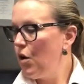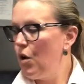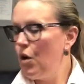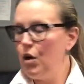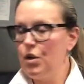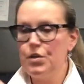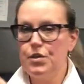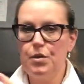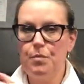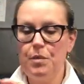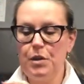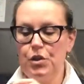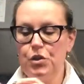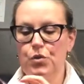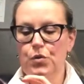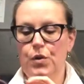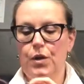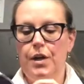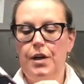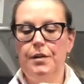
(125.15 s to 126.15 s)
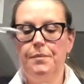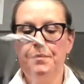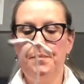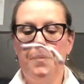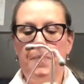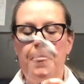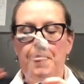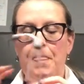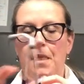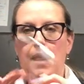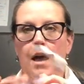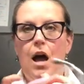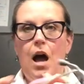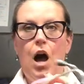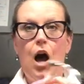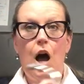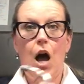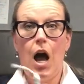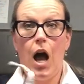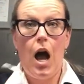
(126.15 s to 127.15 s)
Also make sure
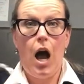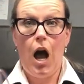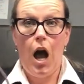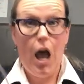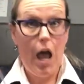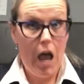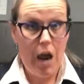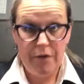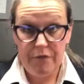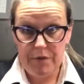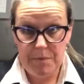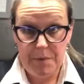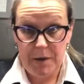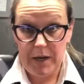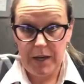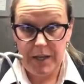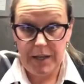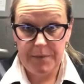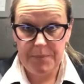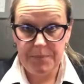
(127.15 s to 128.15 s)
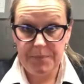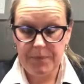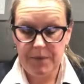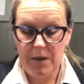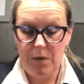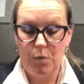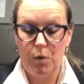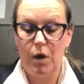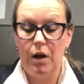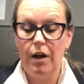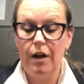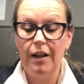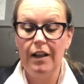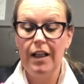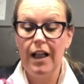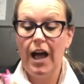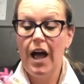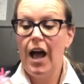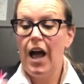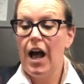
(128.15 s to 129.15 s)
everybody,
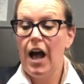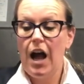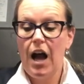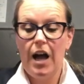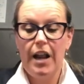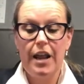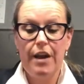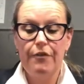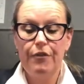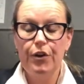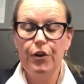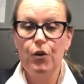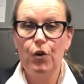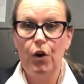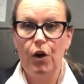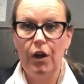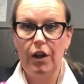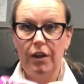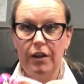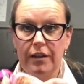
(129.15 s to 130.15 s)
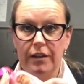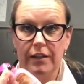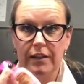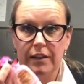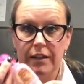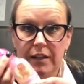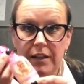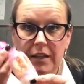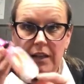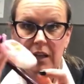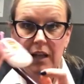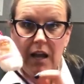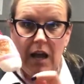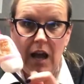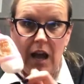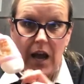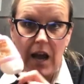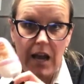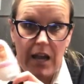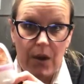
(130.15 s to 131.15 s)
on every call,
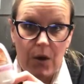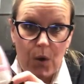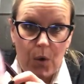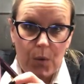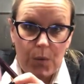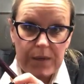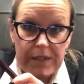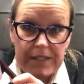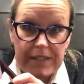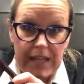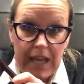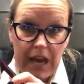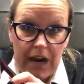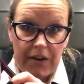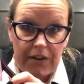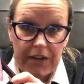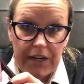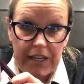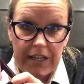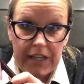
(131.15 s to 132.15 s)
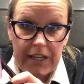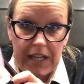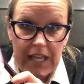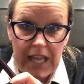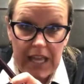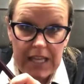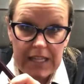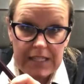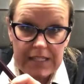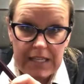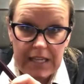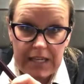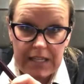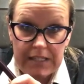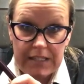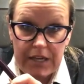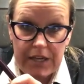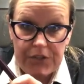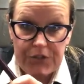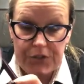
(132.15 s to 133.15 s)
I always carry hand
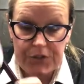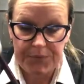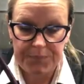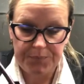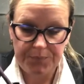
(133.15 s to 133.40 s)
sanitizer.